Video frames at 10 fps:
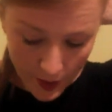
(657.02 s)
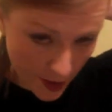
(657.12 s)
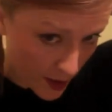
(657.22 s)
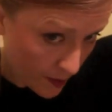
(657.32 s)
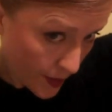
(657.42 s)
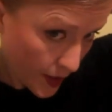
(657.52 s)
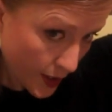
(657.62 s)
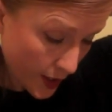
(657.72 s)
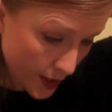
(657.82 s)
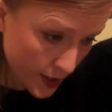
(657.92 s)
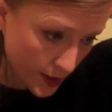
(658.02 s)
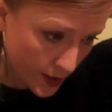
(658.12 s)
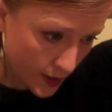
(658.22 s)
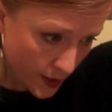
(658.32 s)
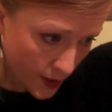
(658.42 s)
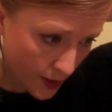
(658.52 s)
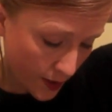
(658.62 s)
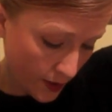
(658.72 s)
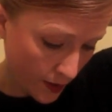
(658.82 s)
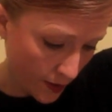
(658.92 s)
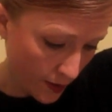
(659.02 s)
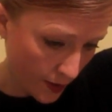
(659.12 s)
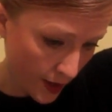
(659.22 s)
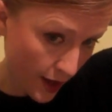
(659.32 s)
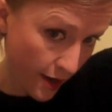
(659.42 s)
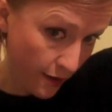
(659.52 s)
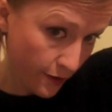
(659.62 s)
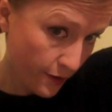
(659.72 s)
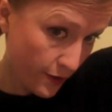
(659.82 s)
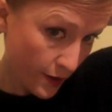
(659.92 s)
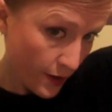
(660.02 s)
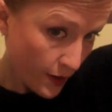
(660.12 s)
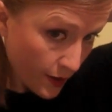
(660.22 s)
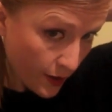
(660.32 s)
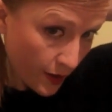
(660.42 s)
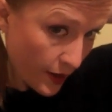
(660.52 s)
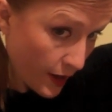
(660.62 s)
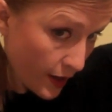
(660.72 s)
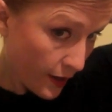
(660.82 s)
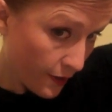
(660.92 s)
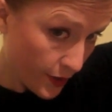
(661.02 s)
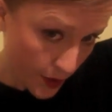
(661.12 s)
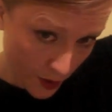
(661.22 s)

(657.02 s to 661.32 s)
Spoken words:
Just pinning into the half the